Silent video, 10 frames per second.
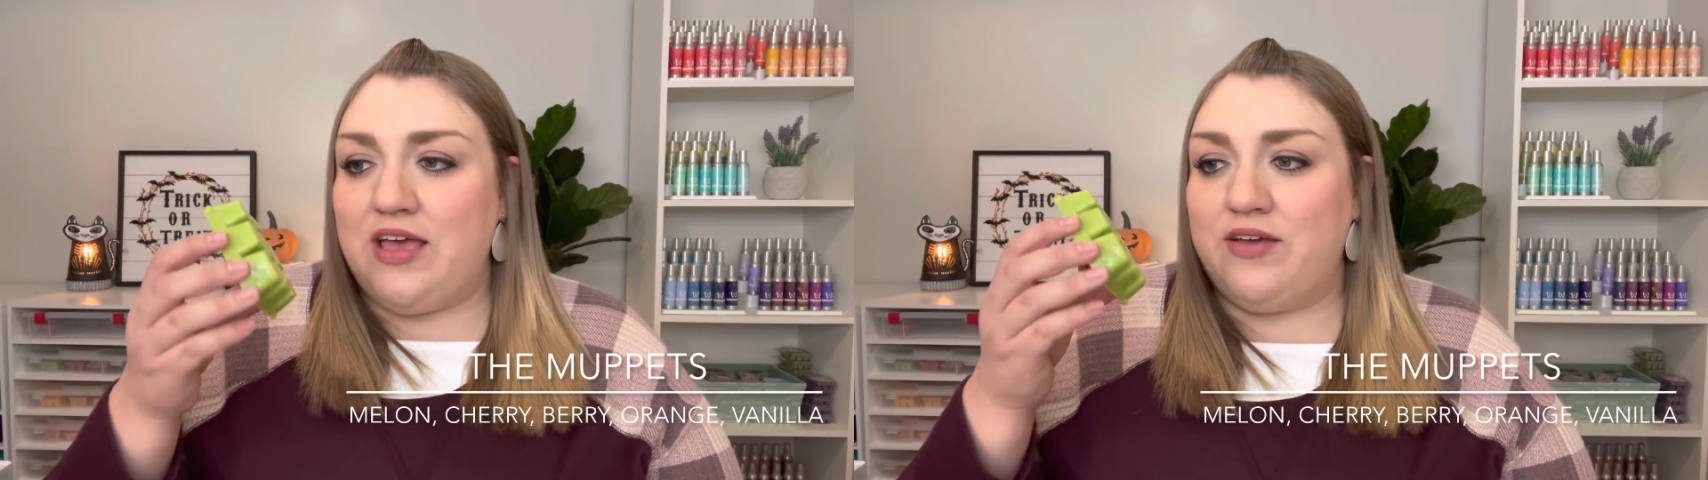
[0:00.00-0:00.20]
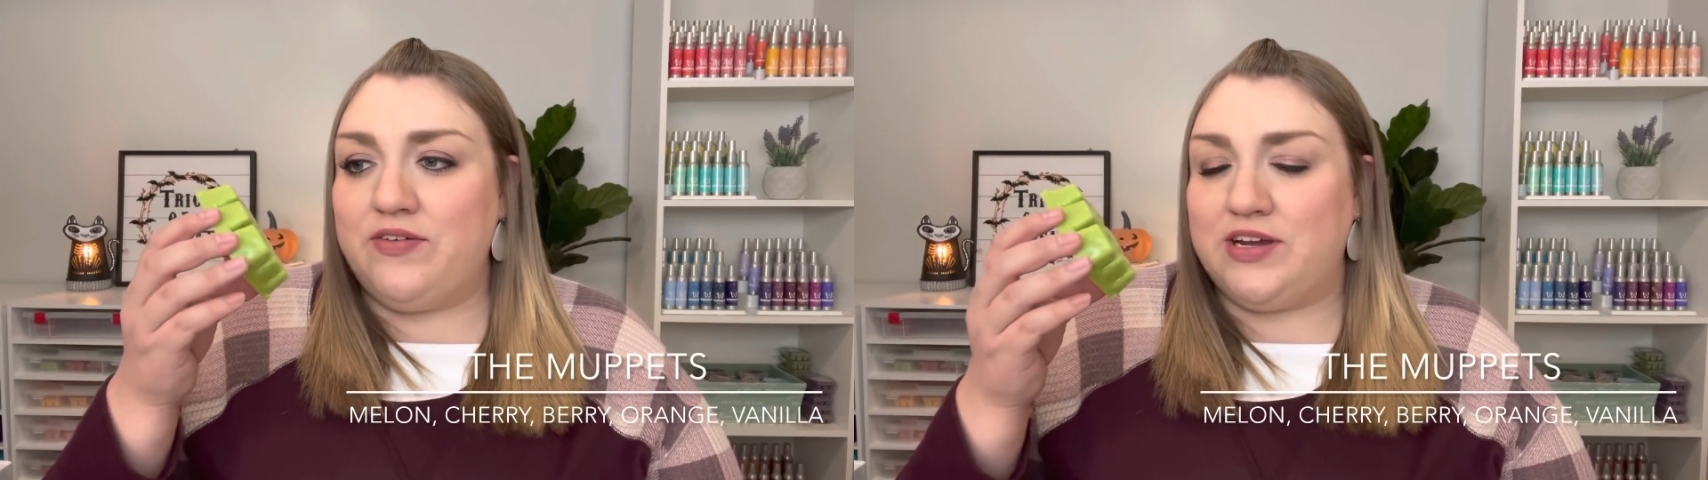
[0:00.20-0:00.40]

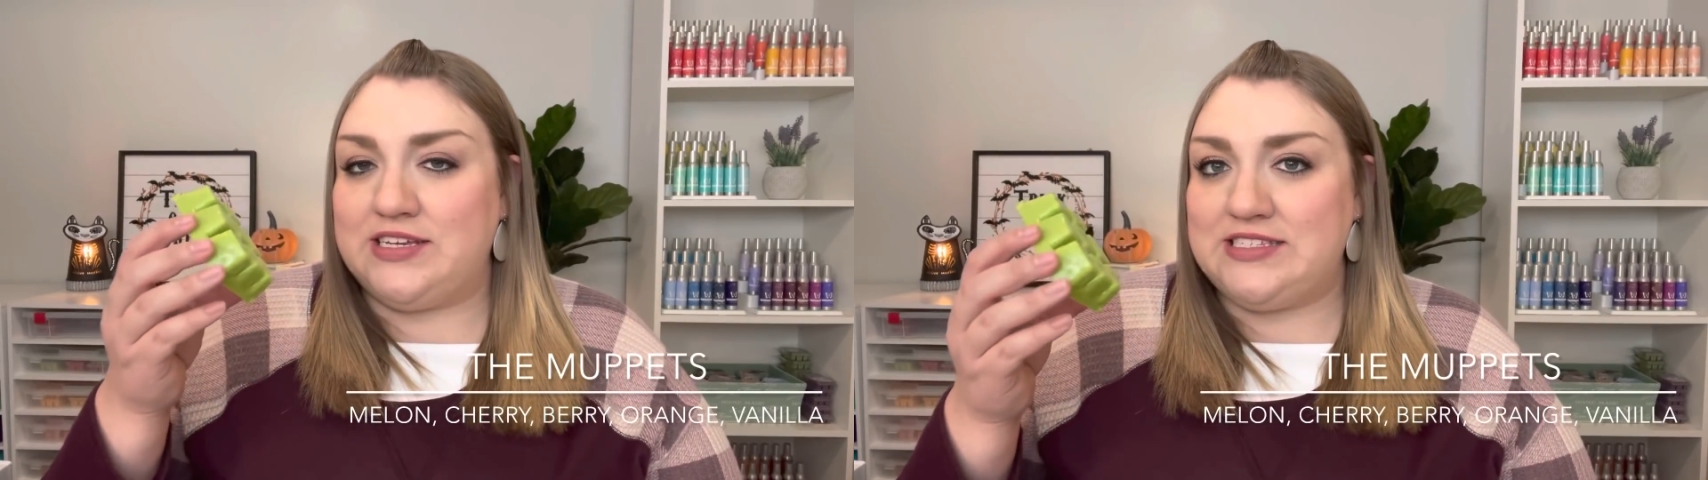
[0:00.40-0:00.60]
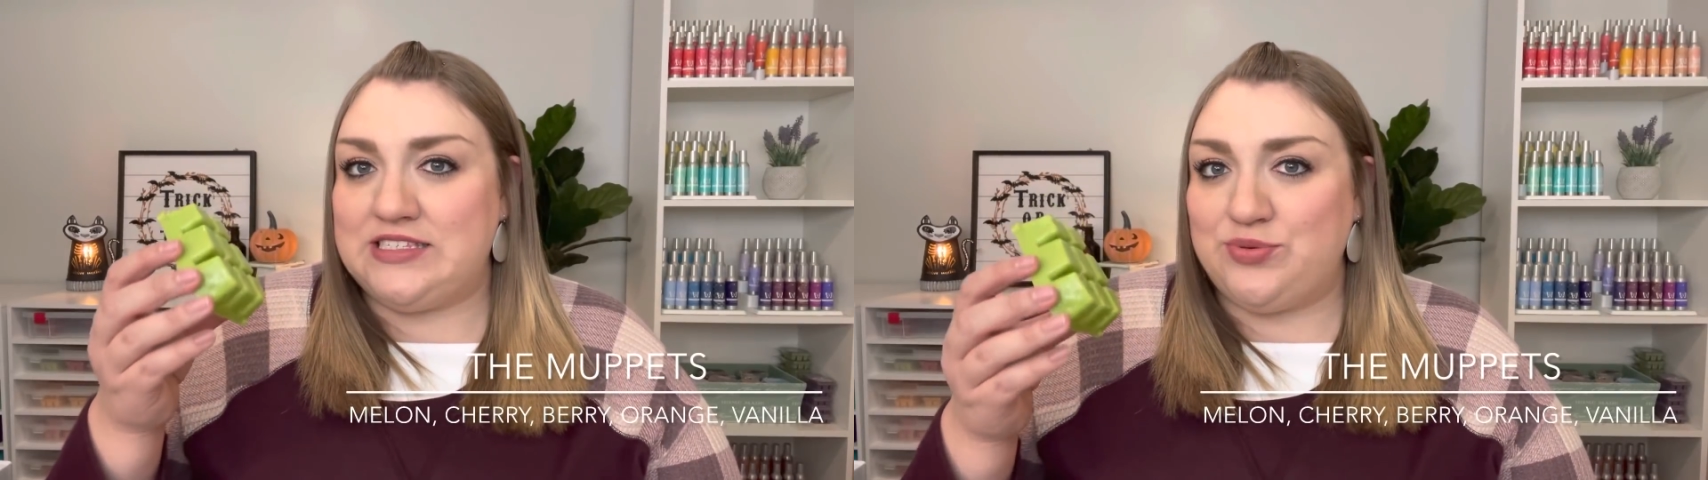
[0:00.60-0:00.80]
very
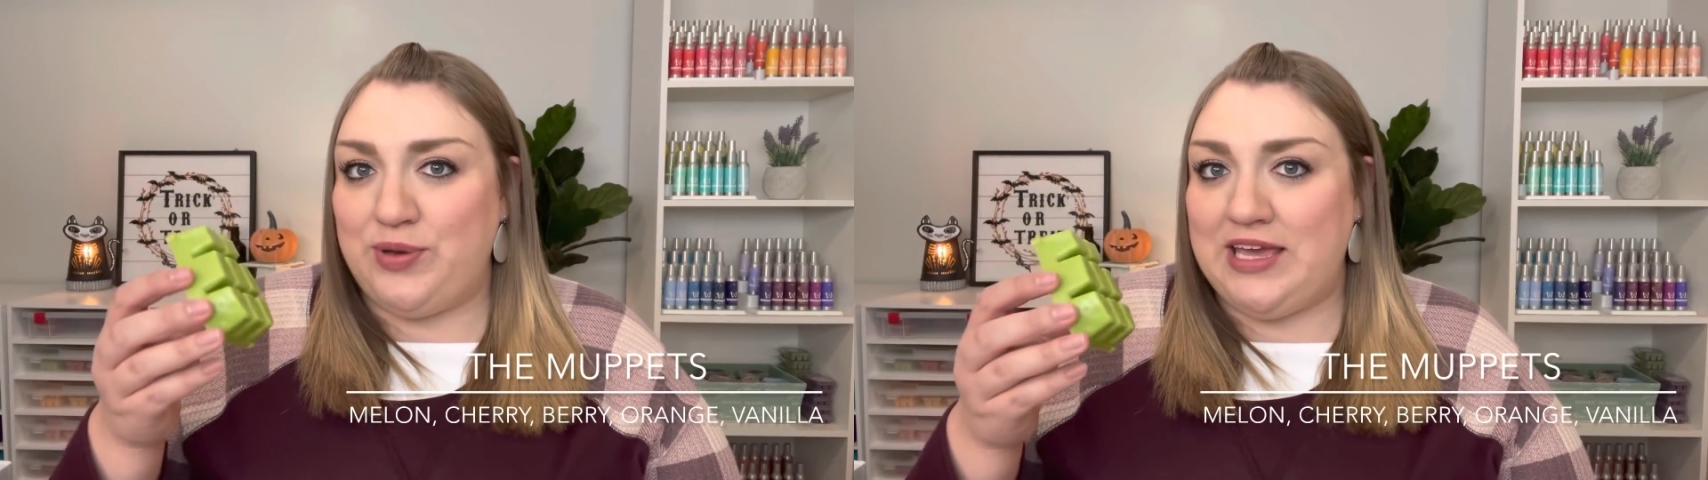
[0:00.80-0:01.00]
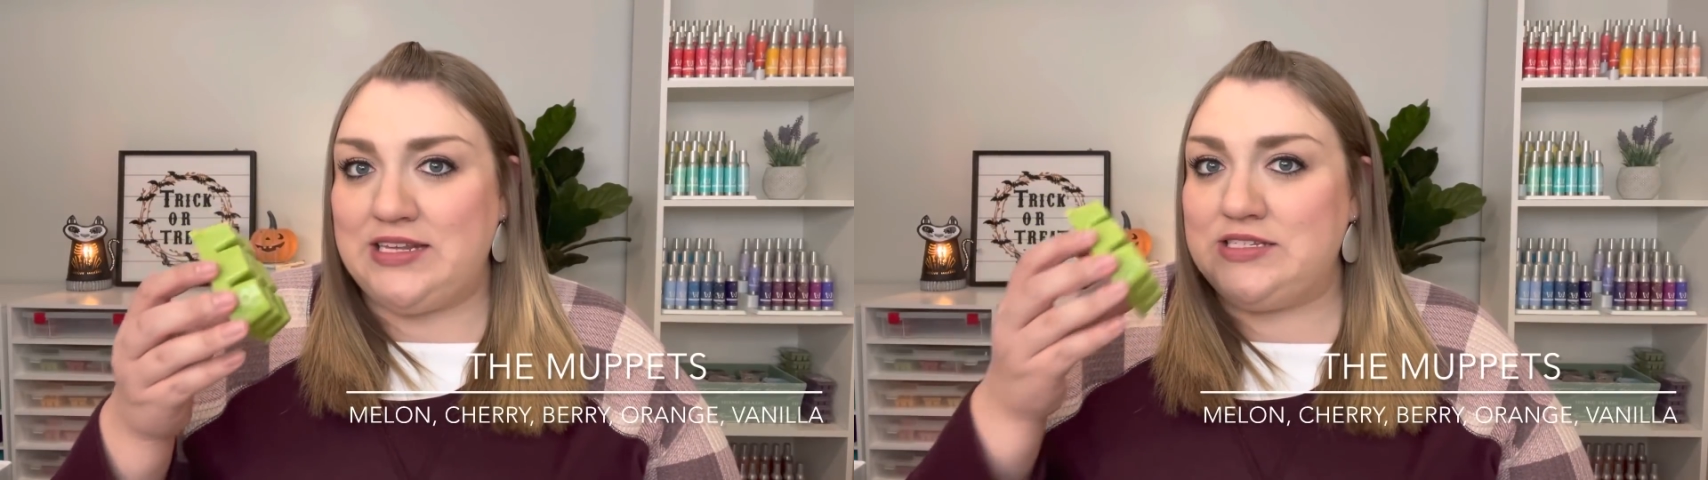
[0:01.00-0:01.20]

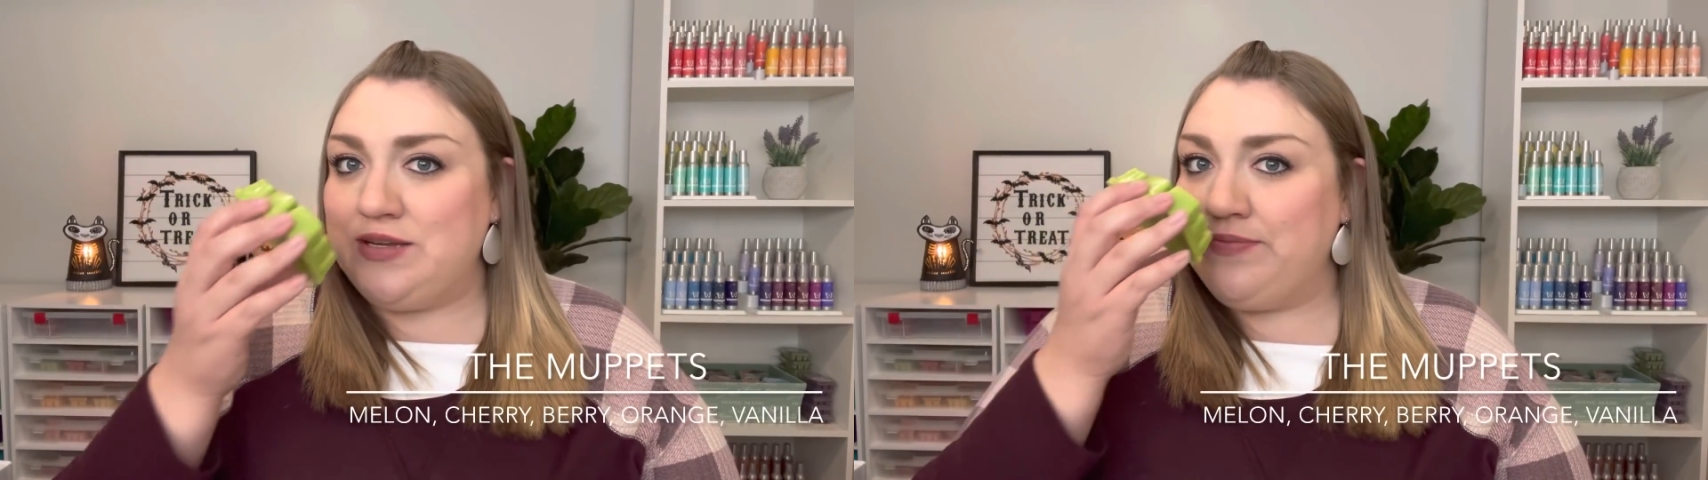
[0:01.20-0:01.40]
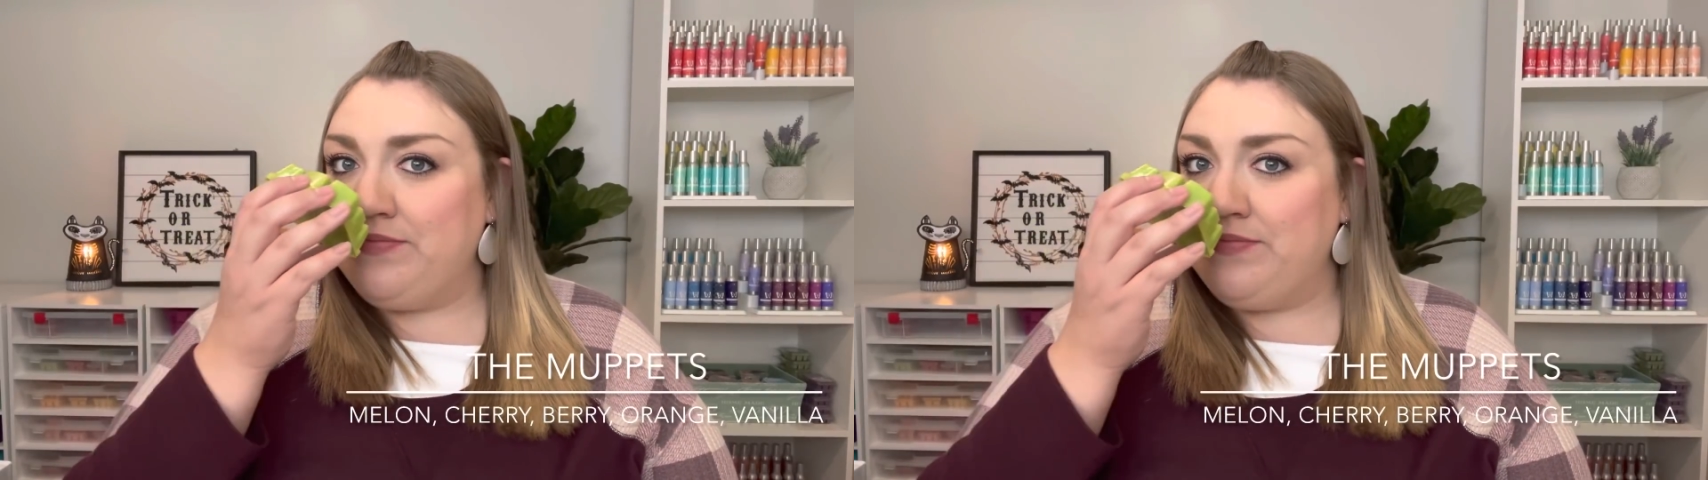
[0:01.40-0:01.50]
sweet,